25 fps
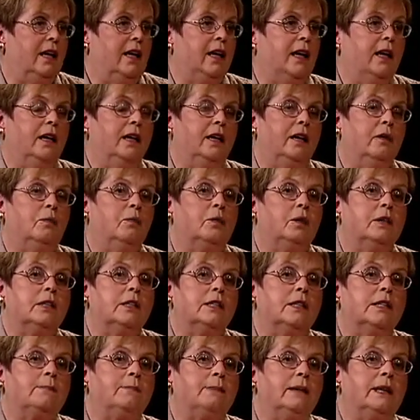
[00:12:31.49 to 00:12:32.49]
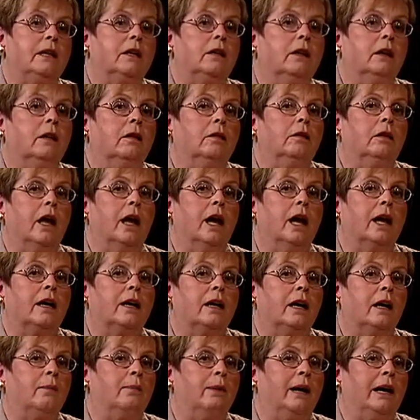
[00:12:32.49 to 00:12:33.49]
and it would speak a lot
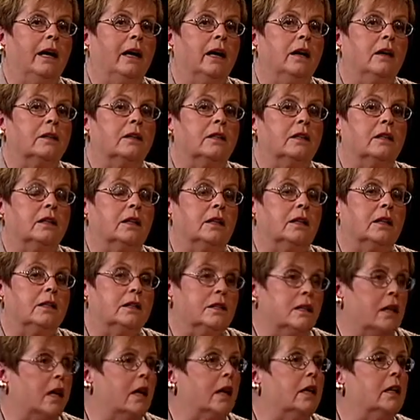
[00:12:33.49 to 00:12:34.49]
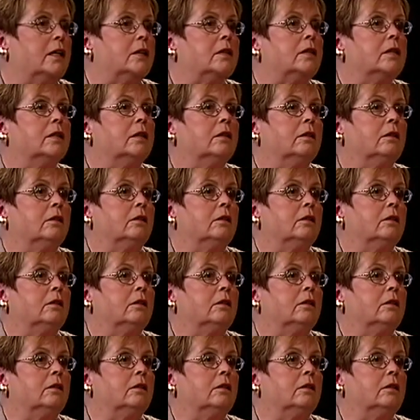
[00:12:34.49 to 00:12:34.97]
about diet